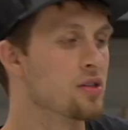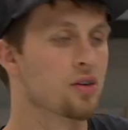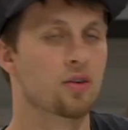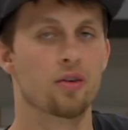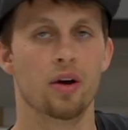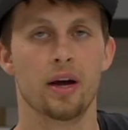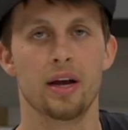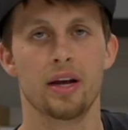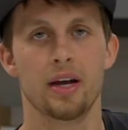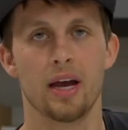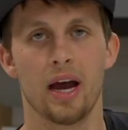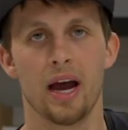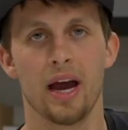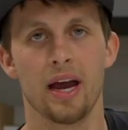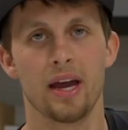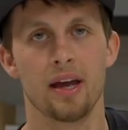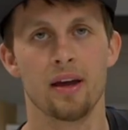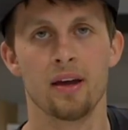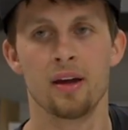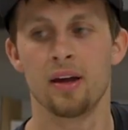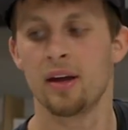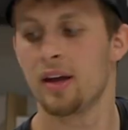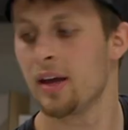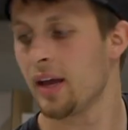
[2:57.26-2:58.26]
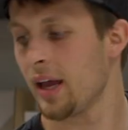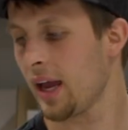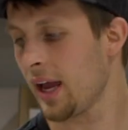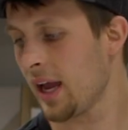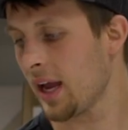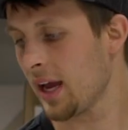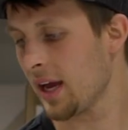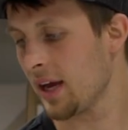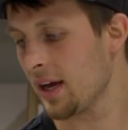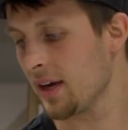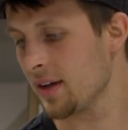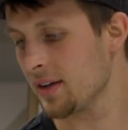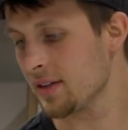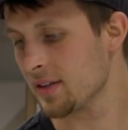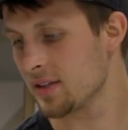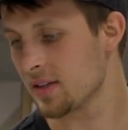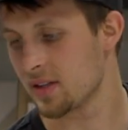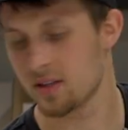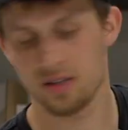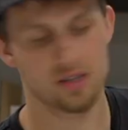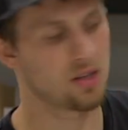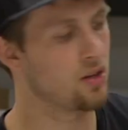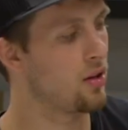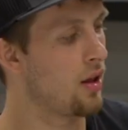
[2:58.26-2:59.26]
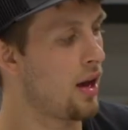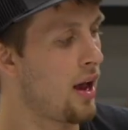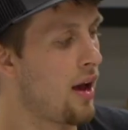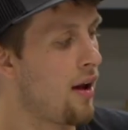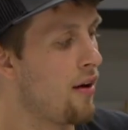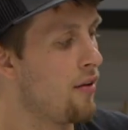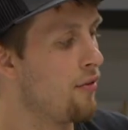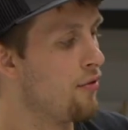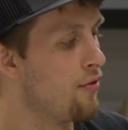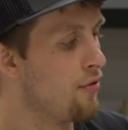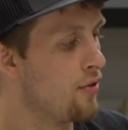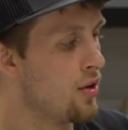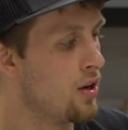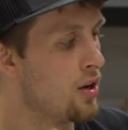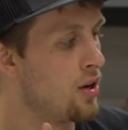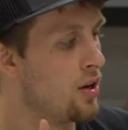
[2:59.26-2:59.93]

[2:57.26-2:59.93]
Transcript: a great guy. And so they have